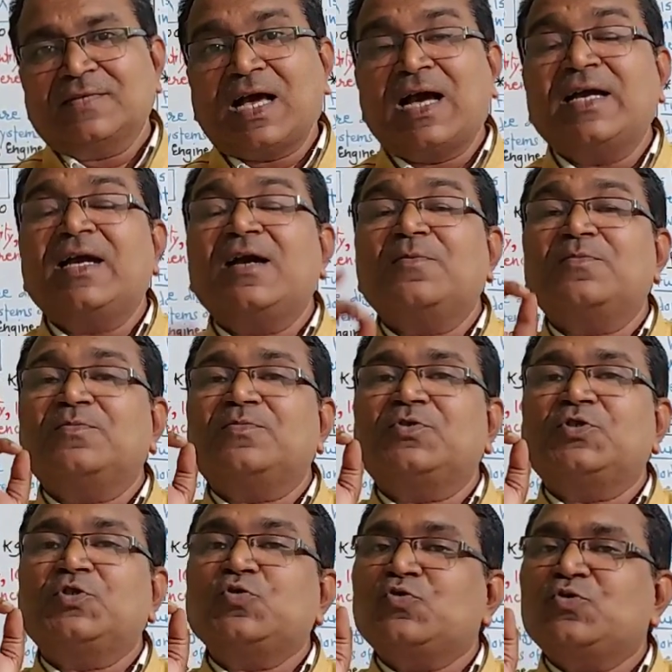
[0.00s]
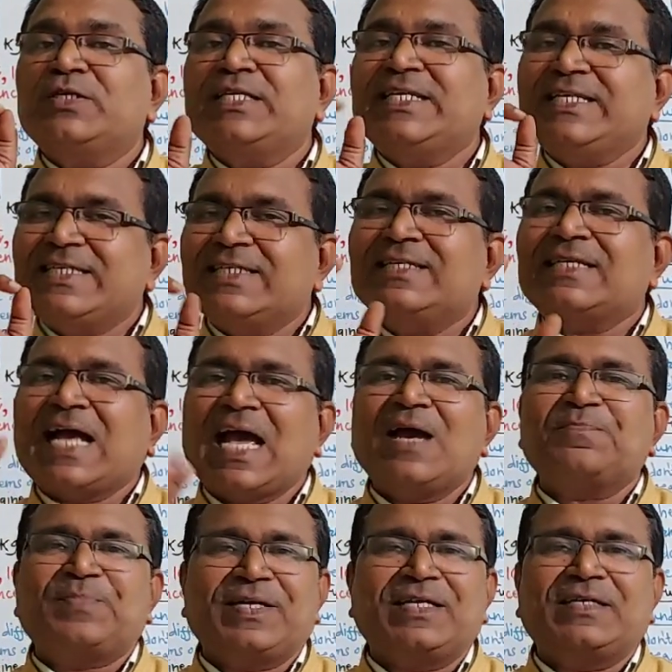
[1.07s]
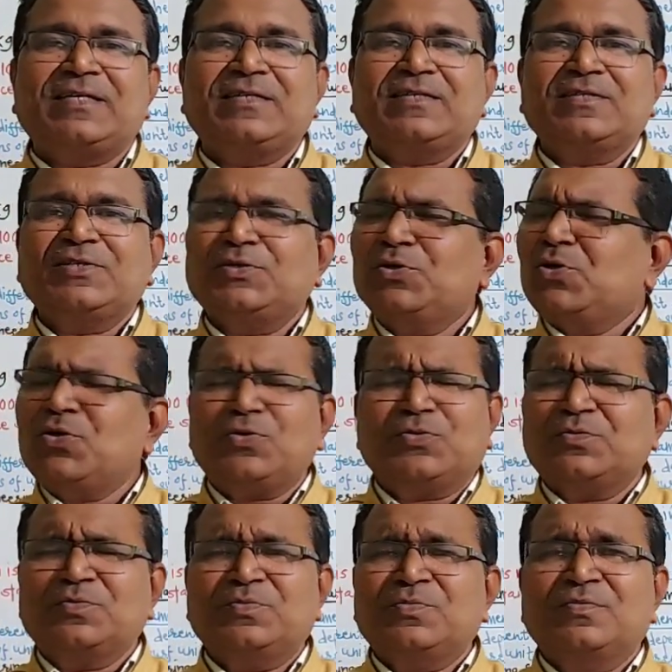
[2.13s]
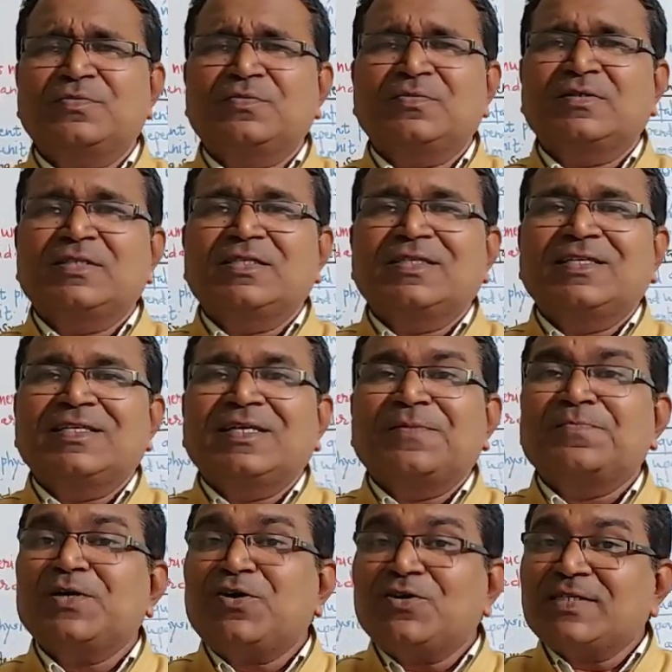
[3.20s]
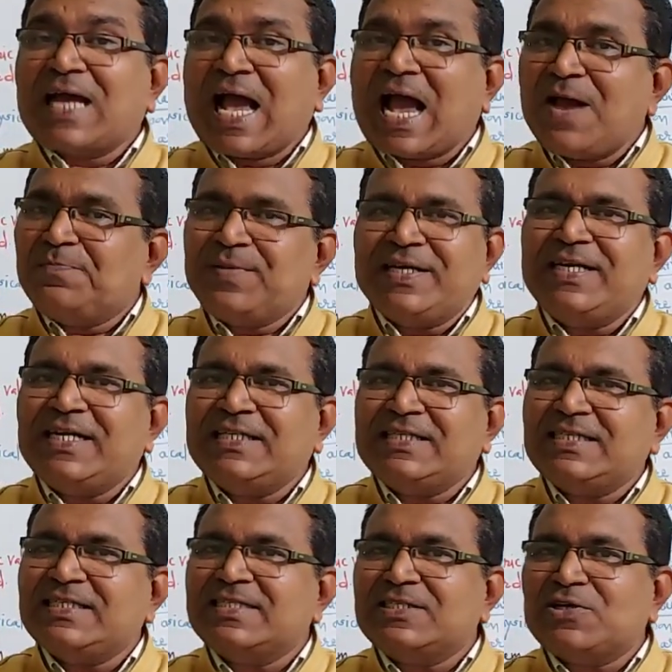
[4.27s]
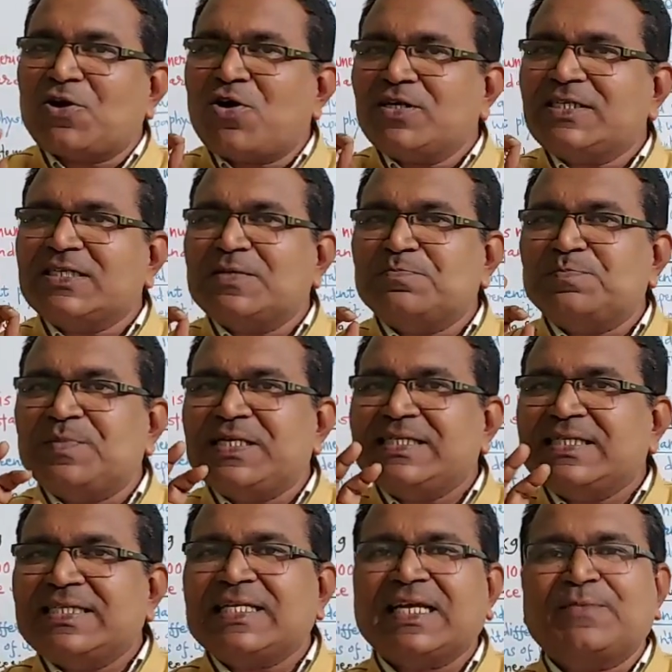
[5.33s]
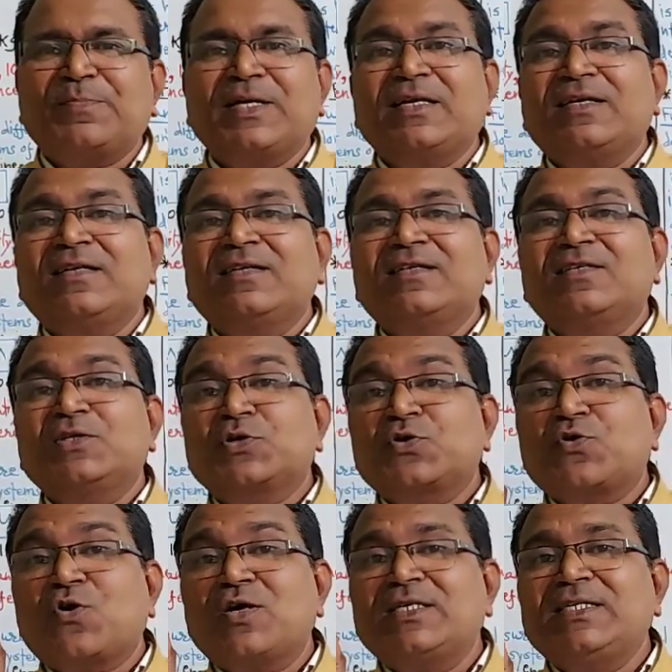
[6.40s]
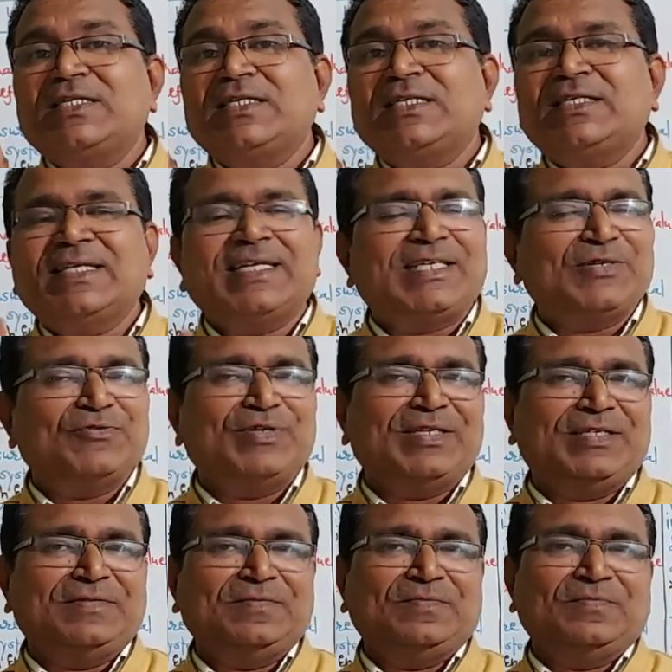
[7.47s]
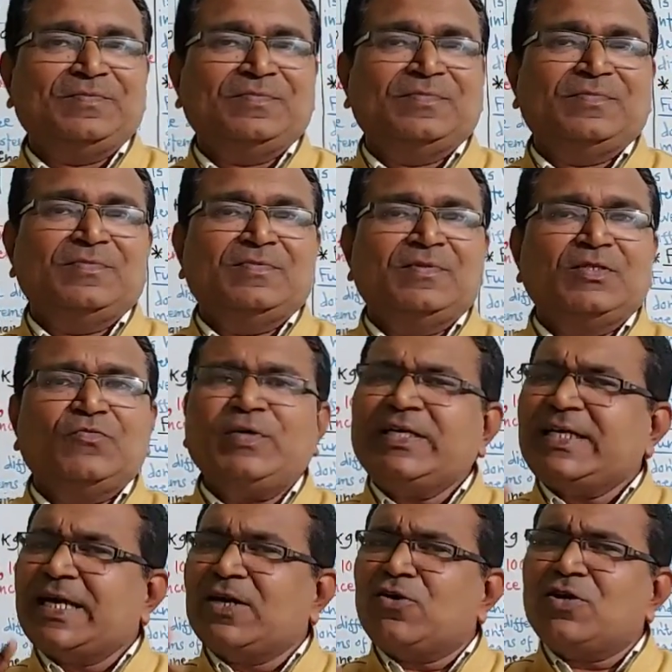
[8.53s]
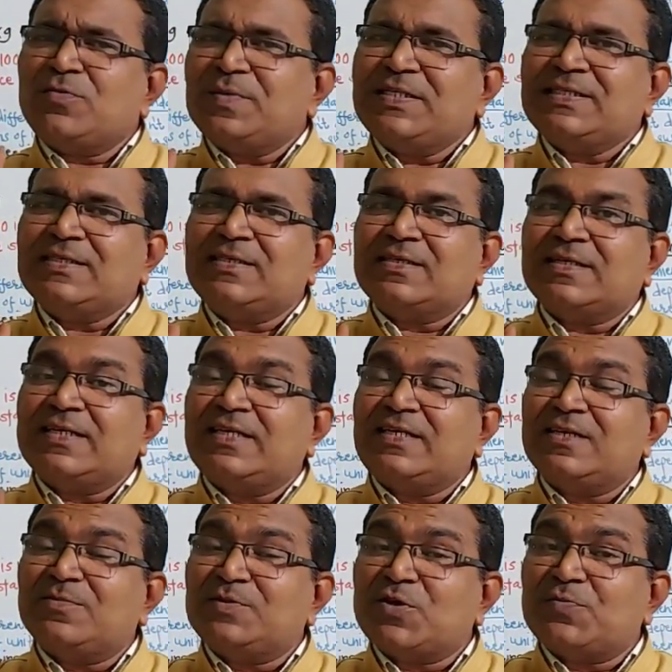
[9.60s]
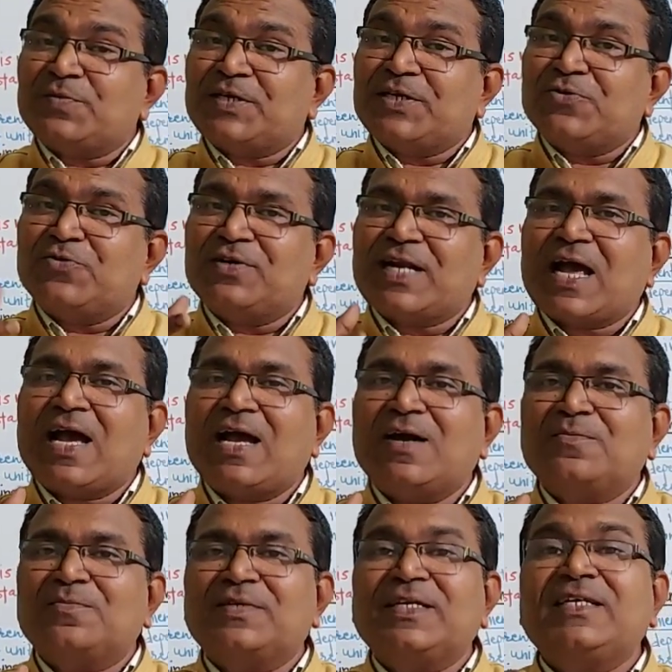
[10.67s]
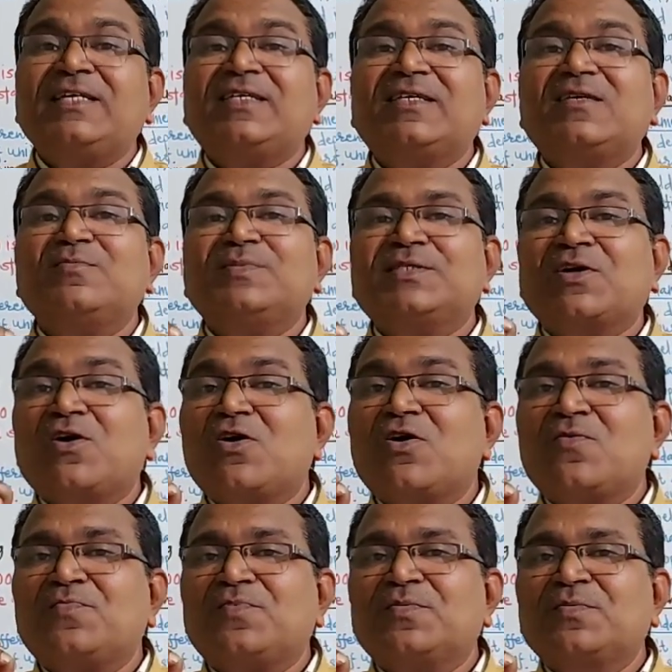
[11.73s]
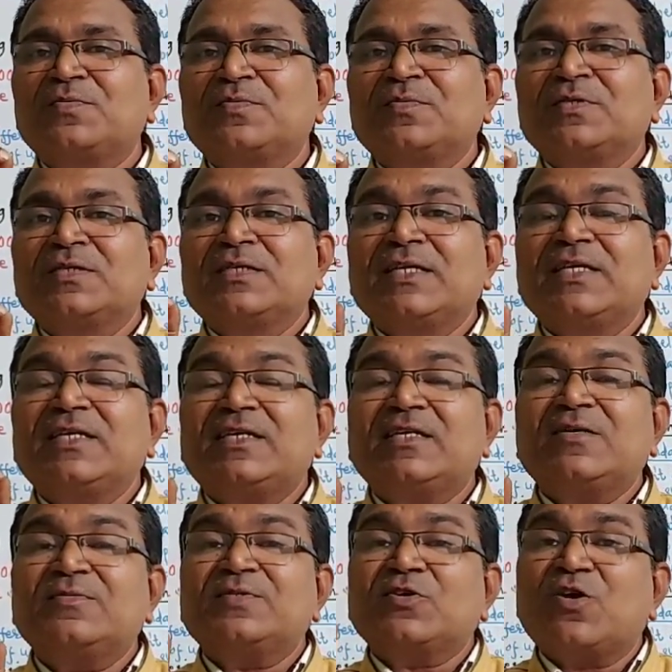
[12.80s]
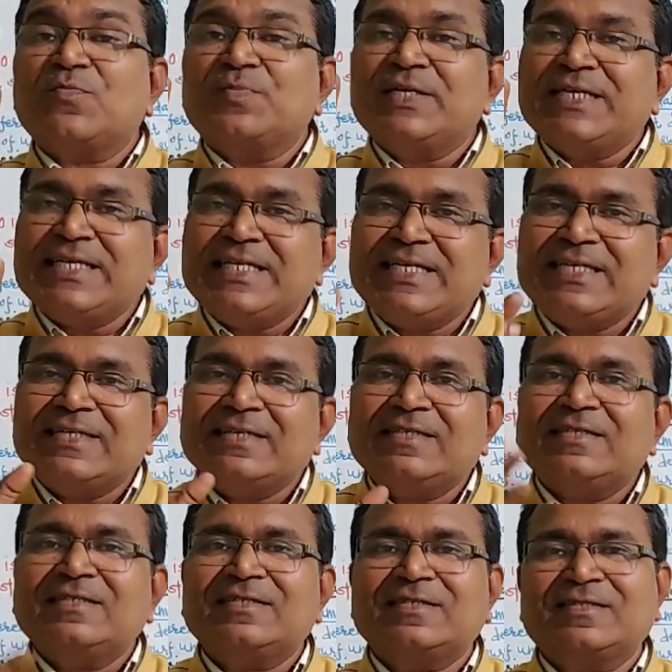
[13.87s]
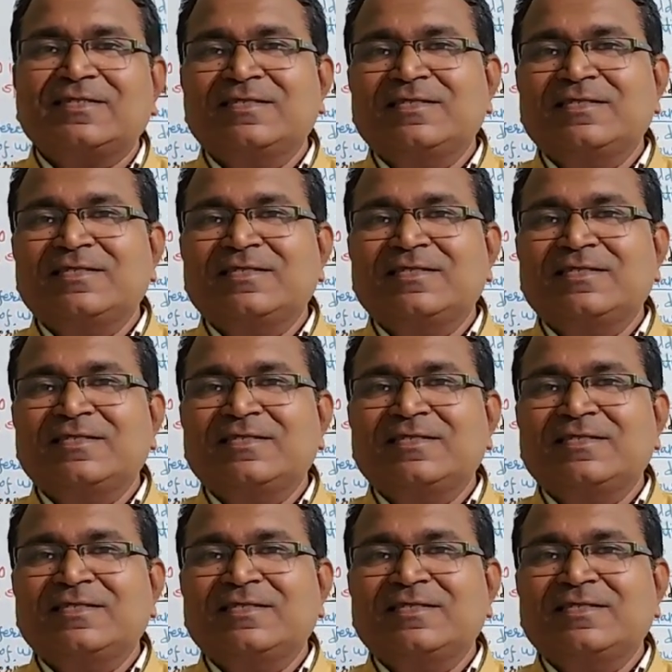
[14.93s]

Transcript: I am 2 liter happy. No, because happiness is not measurable quantitatively. We cannot measure in terms of kilogram, in terms of liter,